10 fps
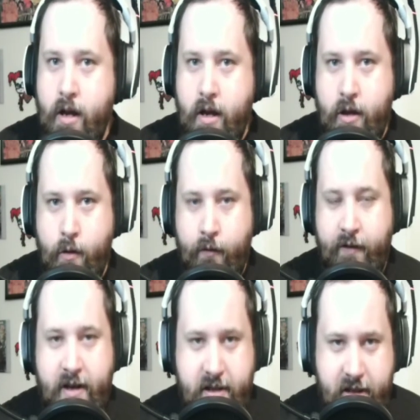You
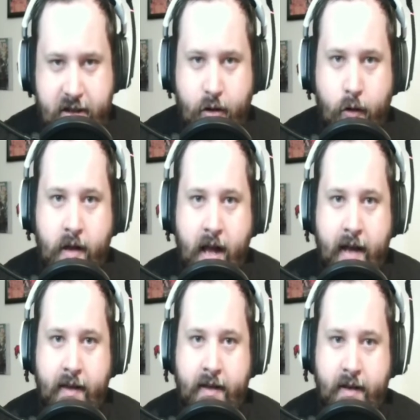finish the tutorial
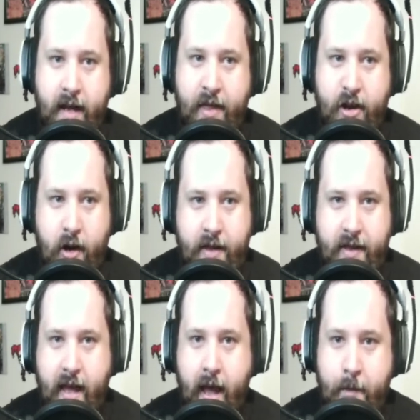island, and then you're in the
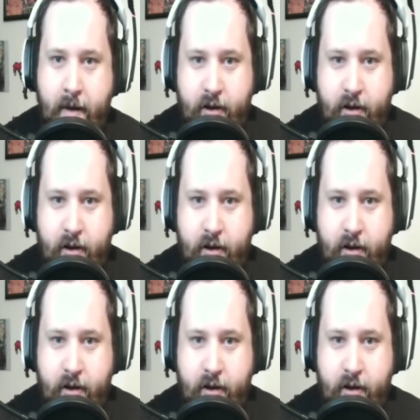game, and you're